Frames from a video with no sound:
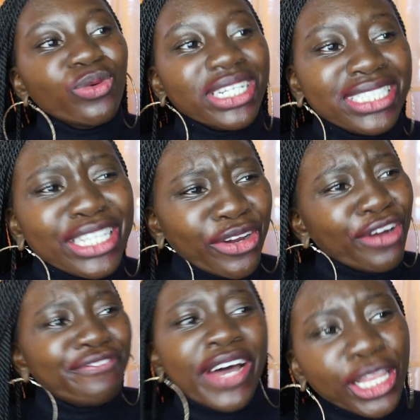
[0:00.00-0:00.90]
You want to sit here
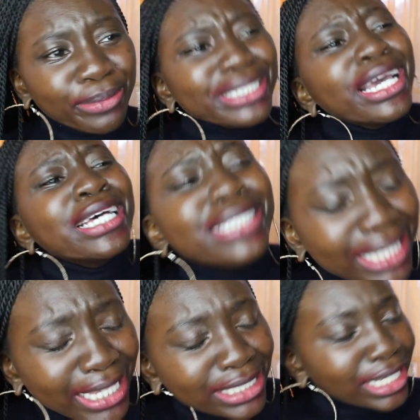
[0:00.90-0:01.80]
and follow me?
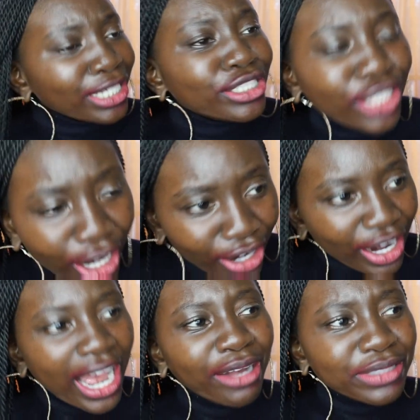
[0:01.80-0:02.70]
Sis,
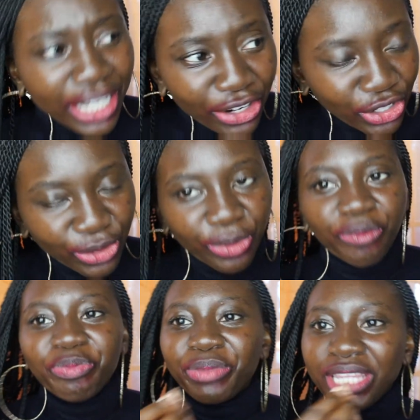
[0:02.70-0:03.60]
sir, how dare you?
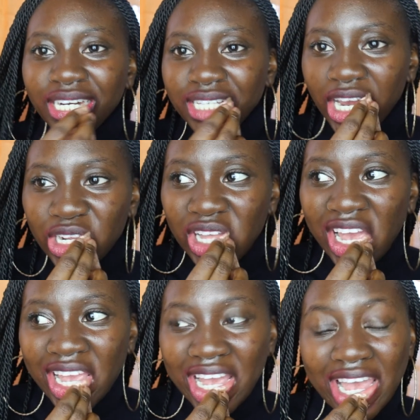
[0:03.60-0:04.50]
But then it's kind of
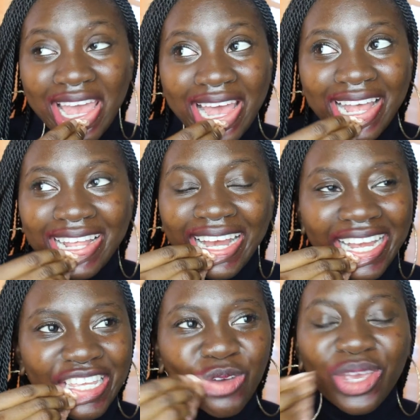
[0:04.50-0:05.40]
like
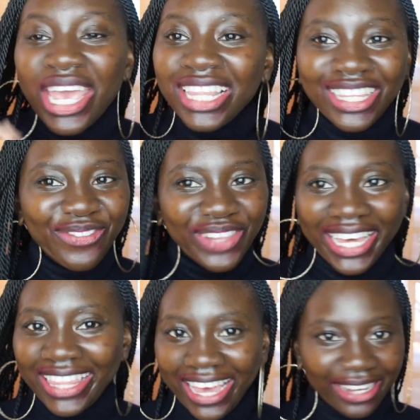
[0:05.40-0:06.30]
you can't live
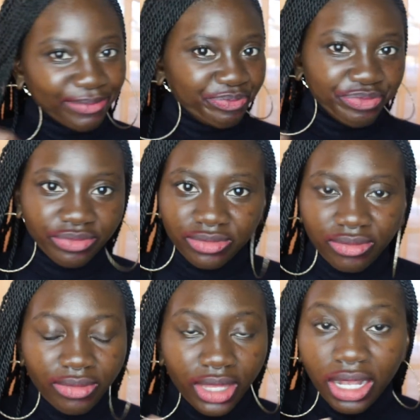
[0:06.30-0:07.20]
like that.
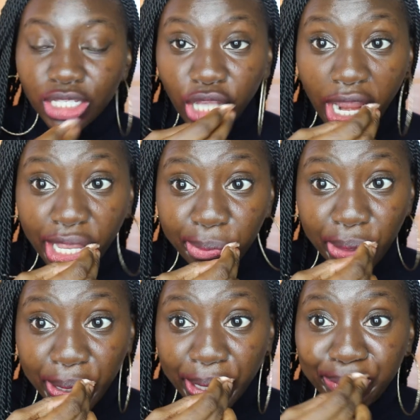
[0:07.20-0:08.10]
Sorry, I keep
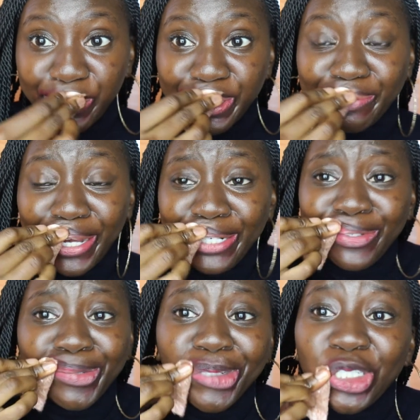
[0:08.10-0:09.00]
looking at myself. I just
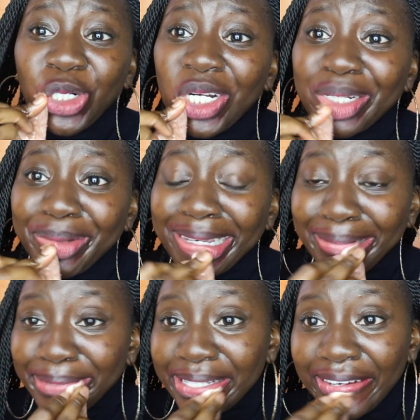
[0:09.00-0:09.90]
want to make sure all the
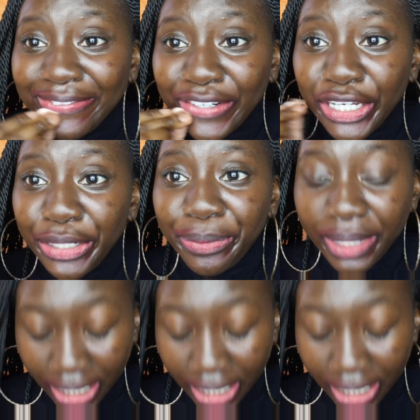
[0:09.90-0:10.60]
makeup is off for you.